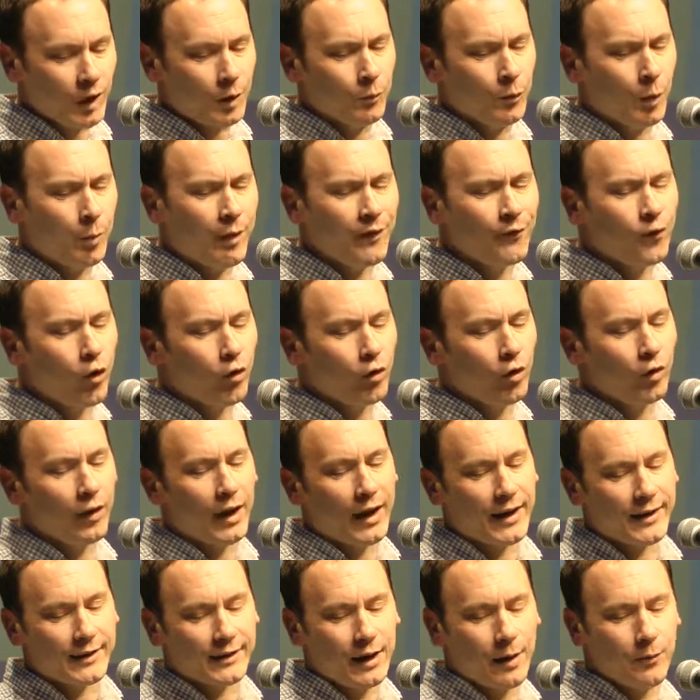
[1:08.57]
Well, before all
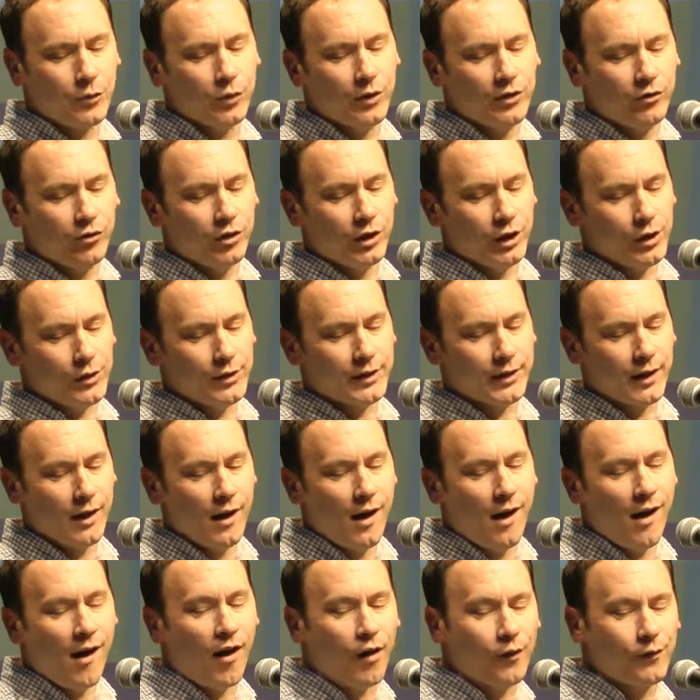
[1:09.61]
that, it's time to introduce
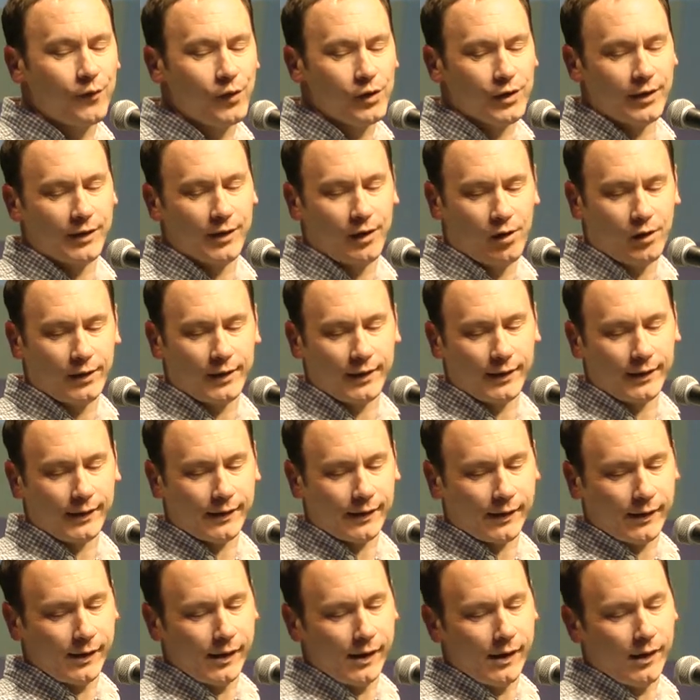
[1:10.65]
our first
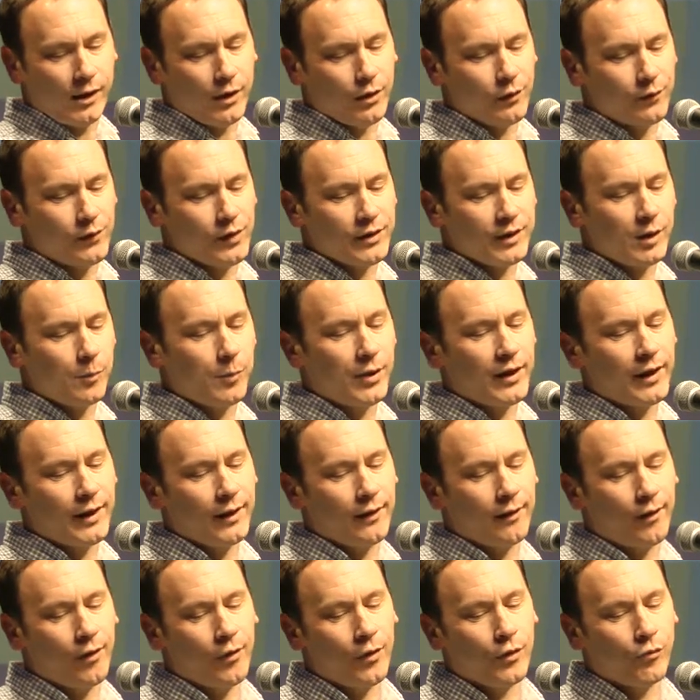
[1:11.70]
artist, who first
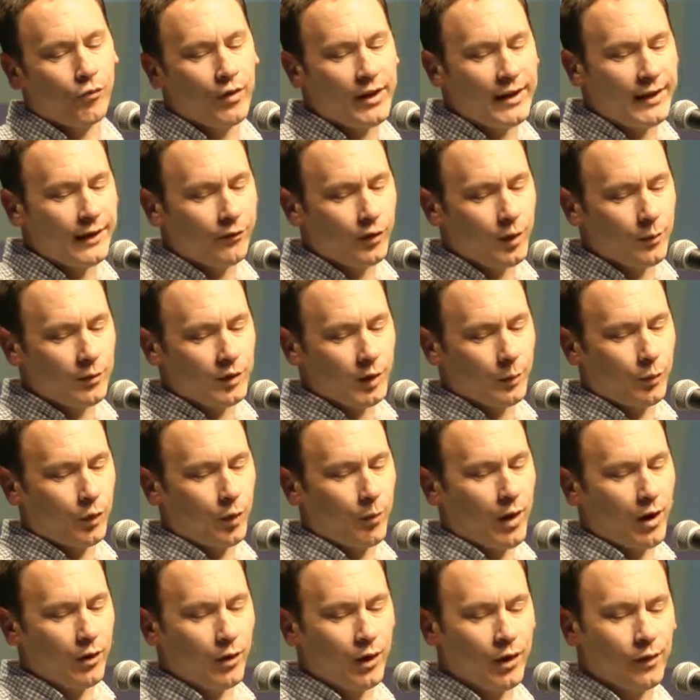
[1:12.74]
appeared on the Reading Room to
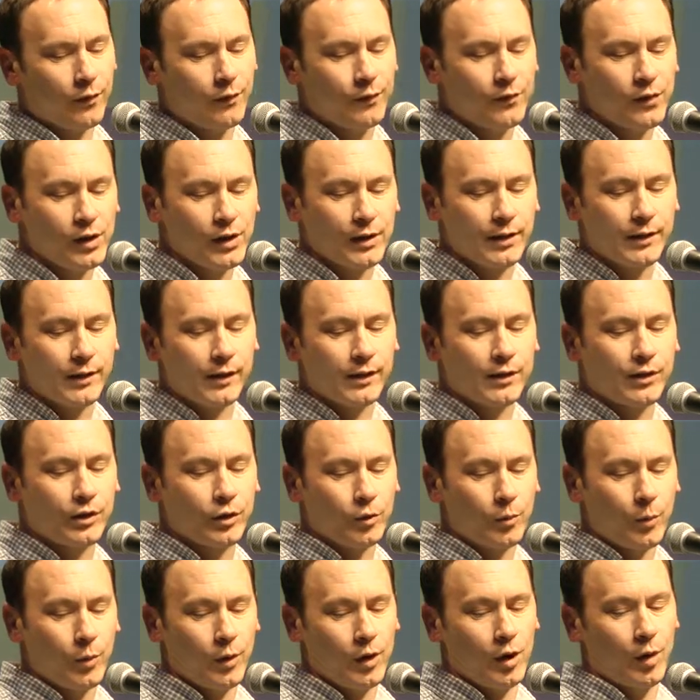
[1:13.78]
promote her first
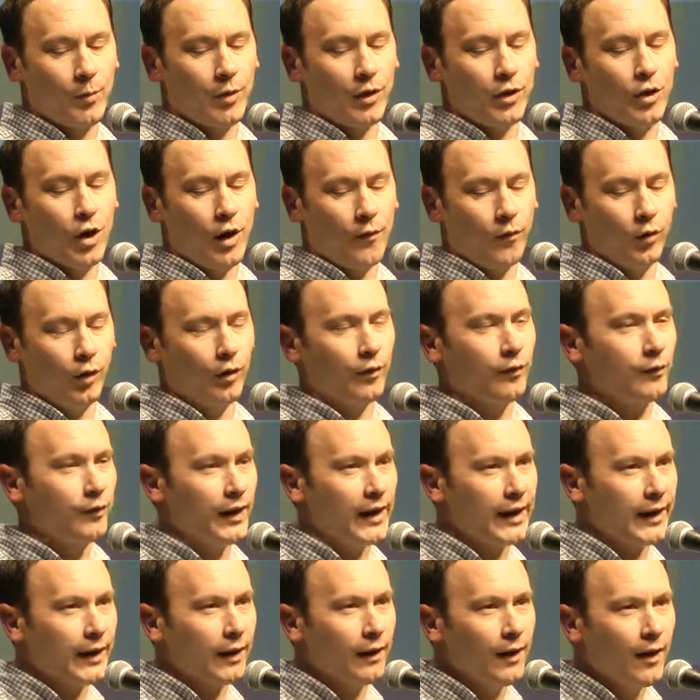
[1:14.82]
superb novel,
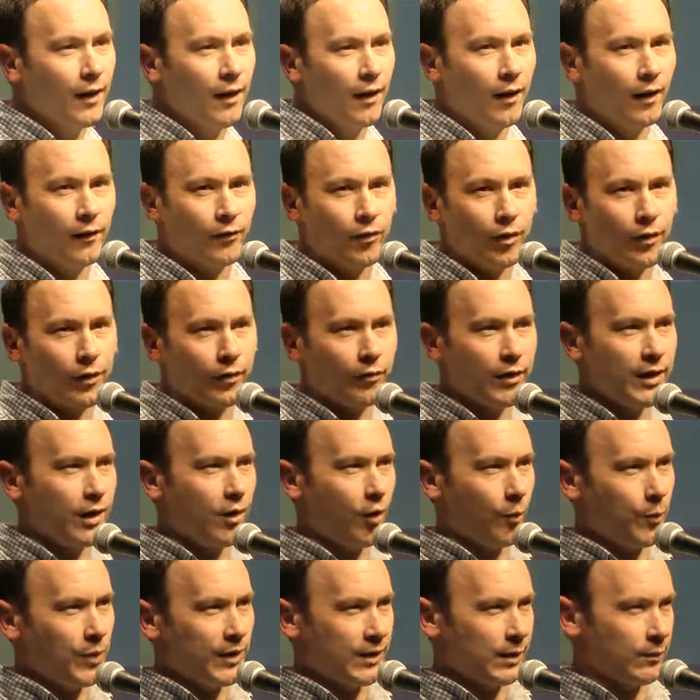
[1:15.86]
Flick. I've got 3
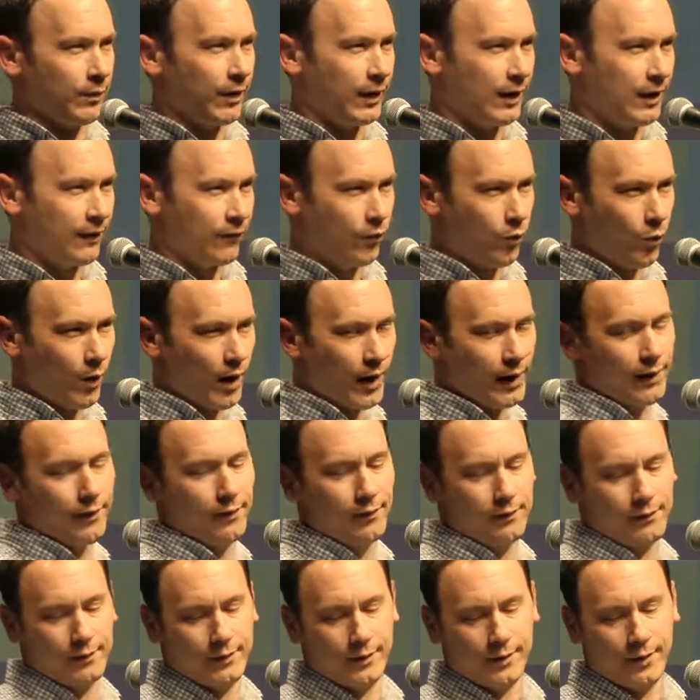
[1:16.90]
copies I'm going to give away
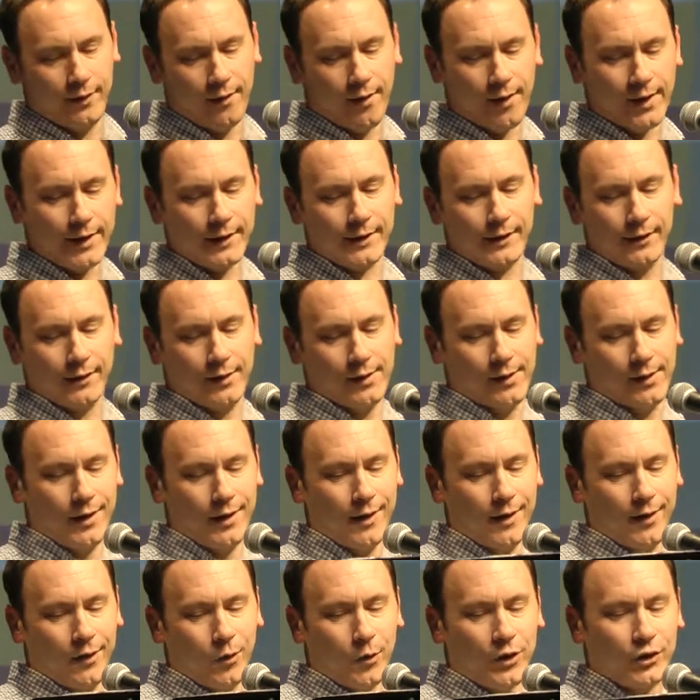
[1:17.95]
tonight,
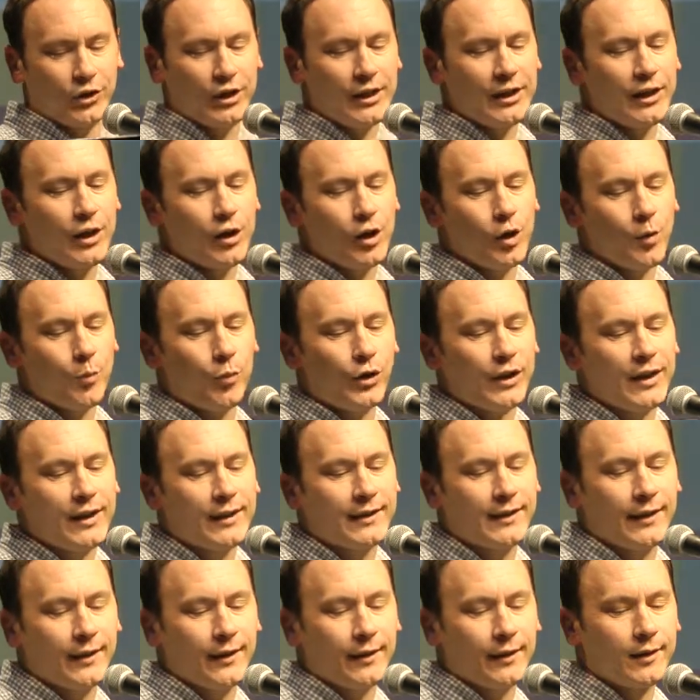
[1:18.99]
which GQ
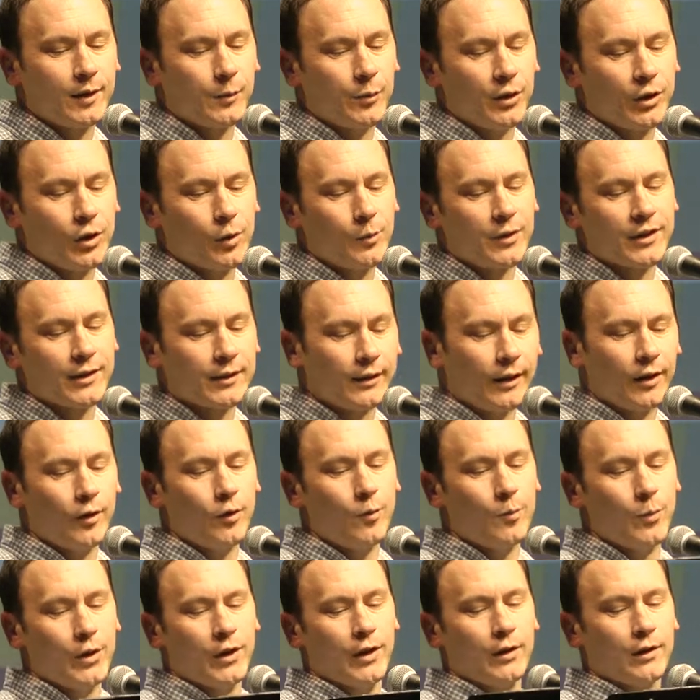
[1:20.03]
predicted to become a slow
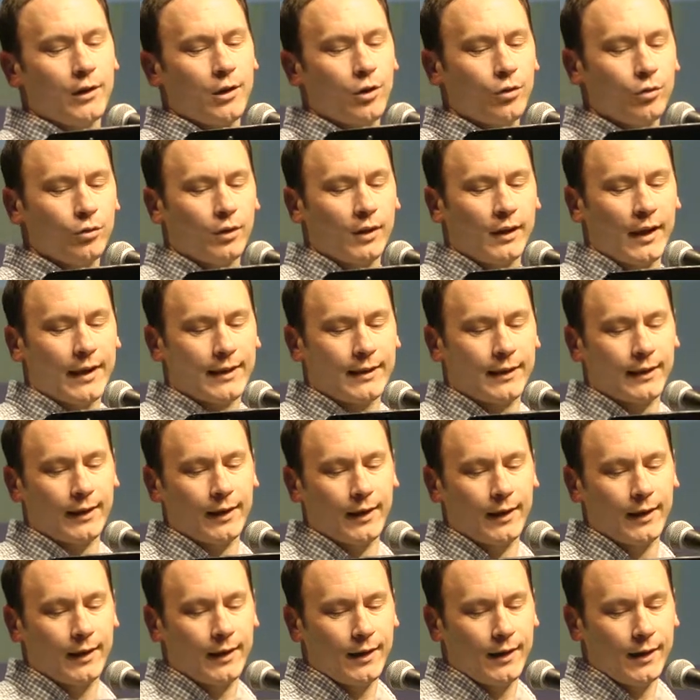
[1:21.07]
burn cult classic.
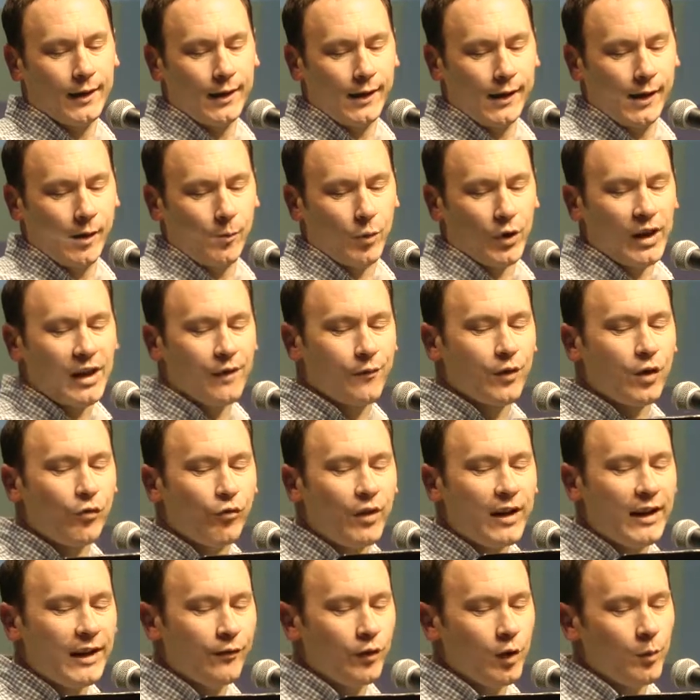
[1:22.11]
But here for the
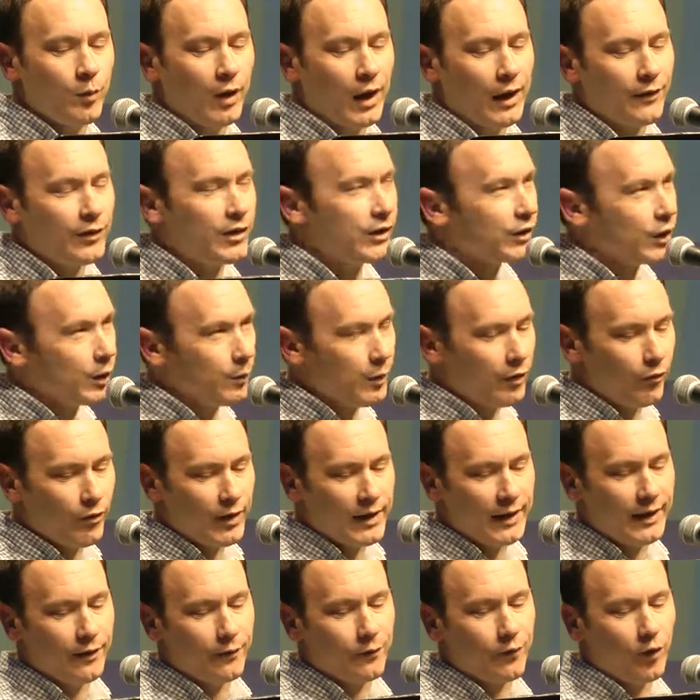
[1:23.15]
Reading Room Live, she's going to be
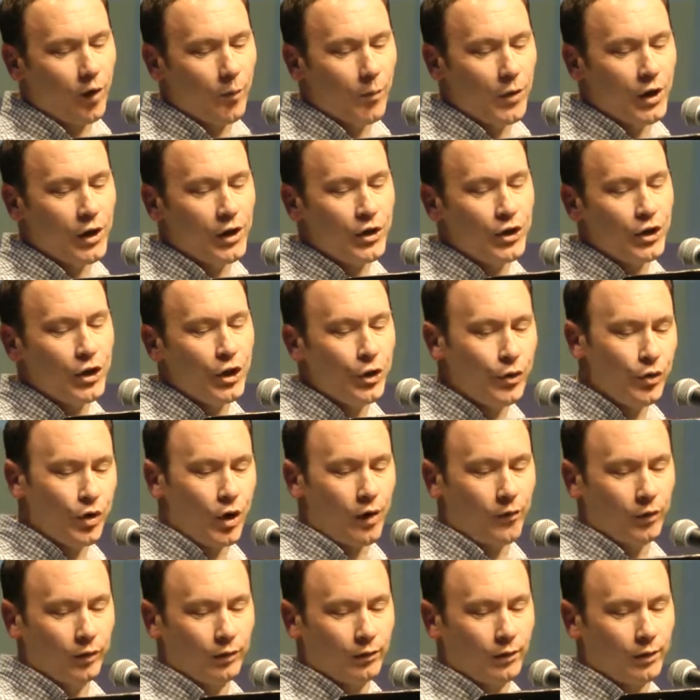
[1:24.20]
reading from her new
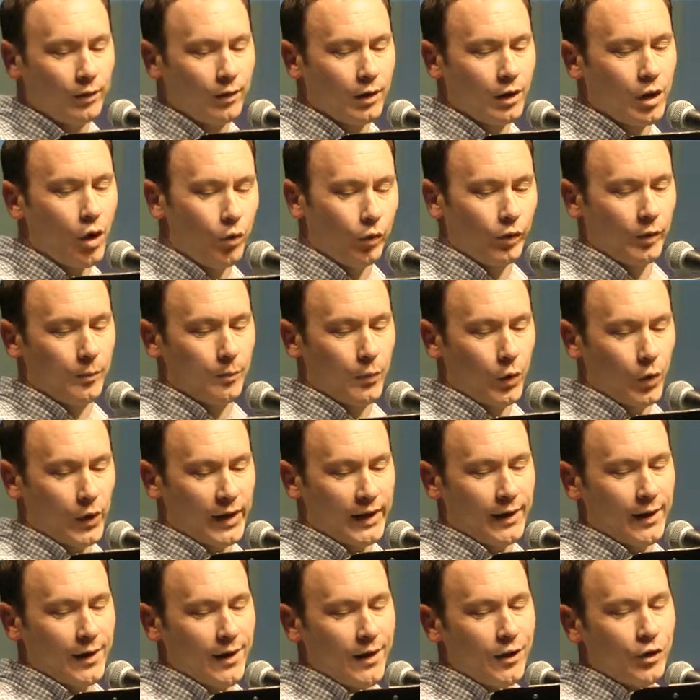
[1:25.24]
novel, Golden
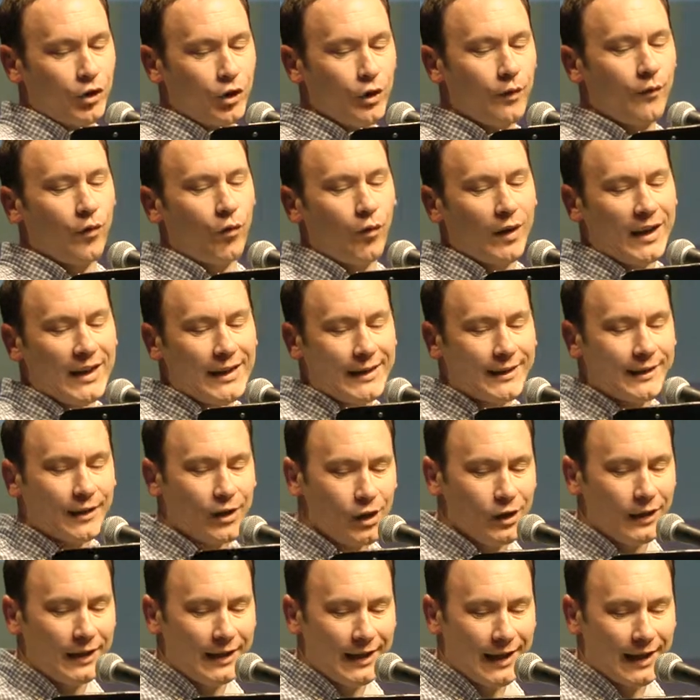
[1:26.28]
Boy, due for release
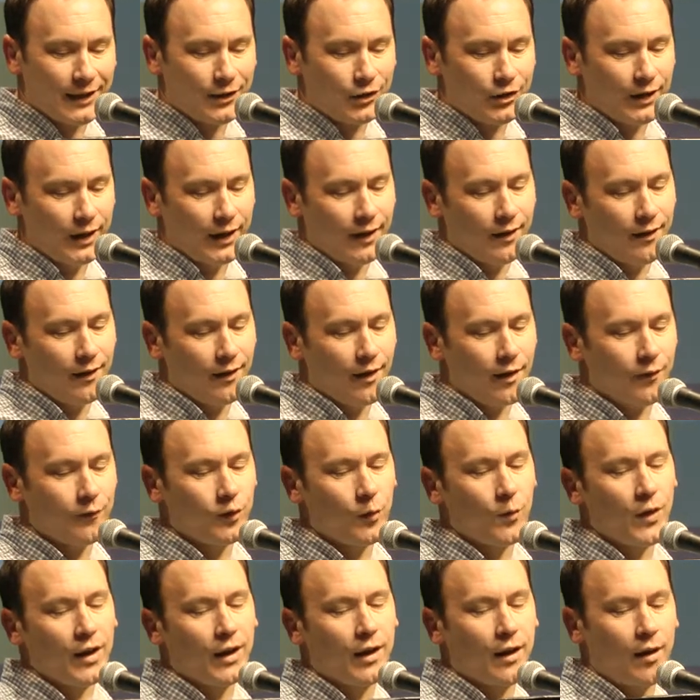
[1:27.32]
early next year, and
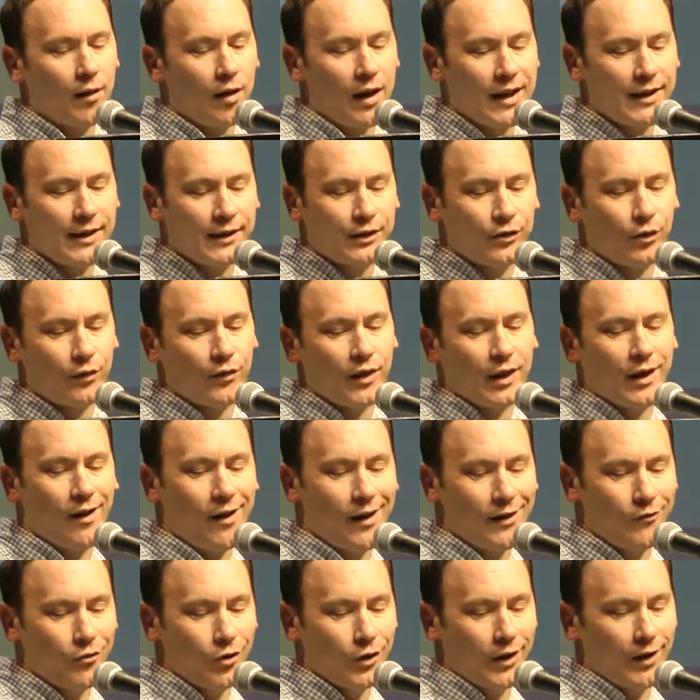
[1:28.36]
from the editor of The
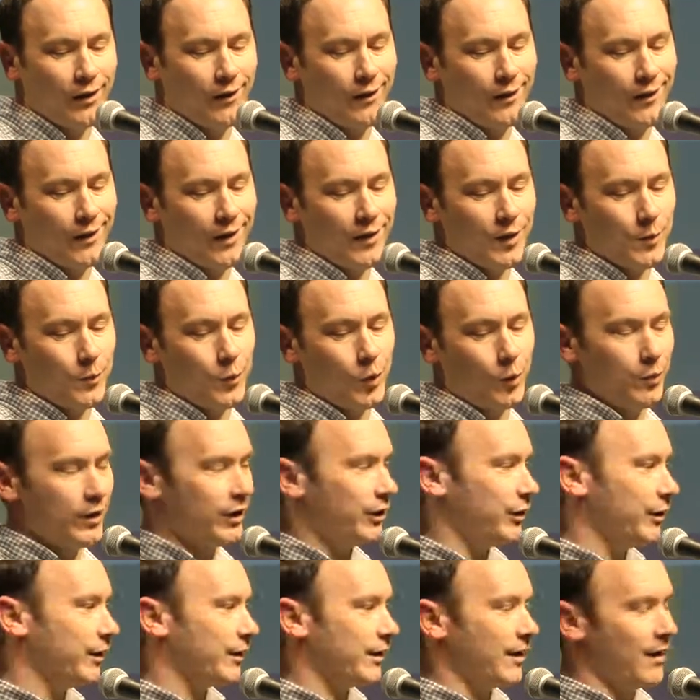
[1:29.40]
Kite Runner and the
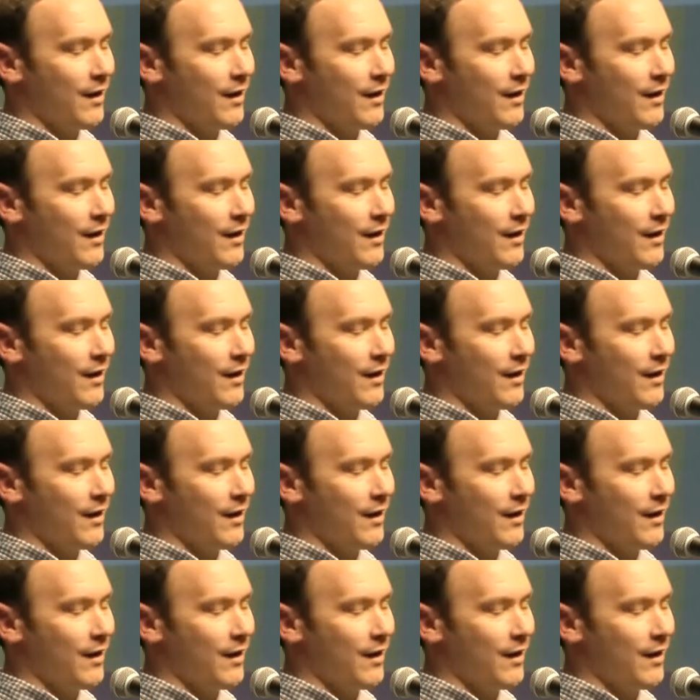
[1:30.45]
publishers